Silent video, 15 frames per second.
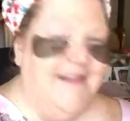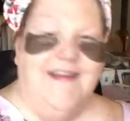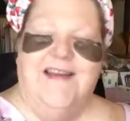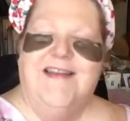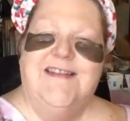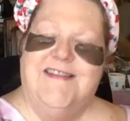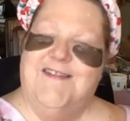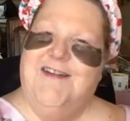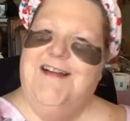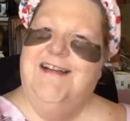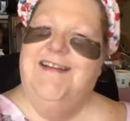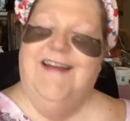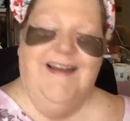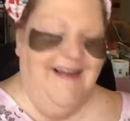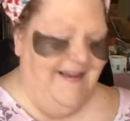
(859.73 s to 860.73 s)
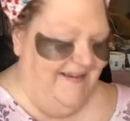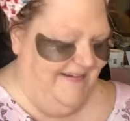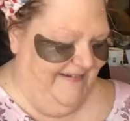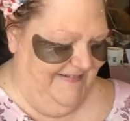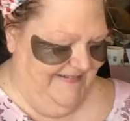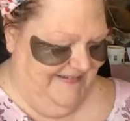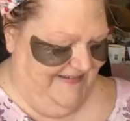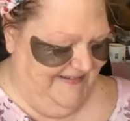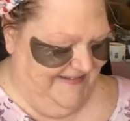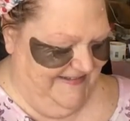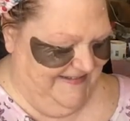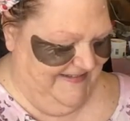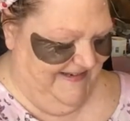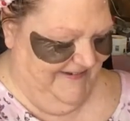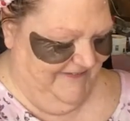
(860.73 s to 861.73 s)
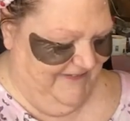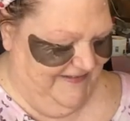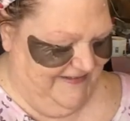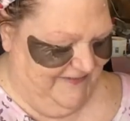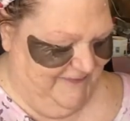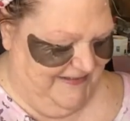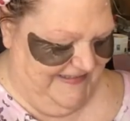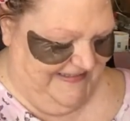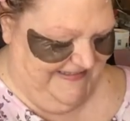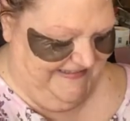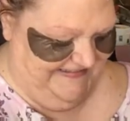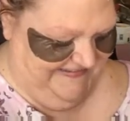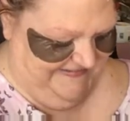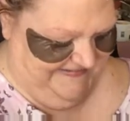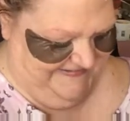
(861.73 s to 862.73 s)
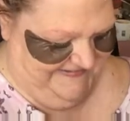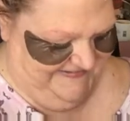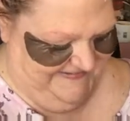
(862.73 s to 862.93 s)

He's trying to hide. He does not want to be eaten.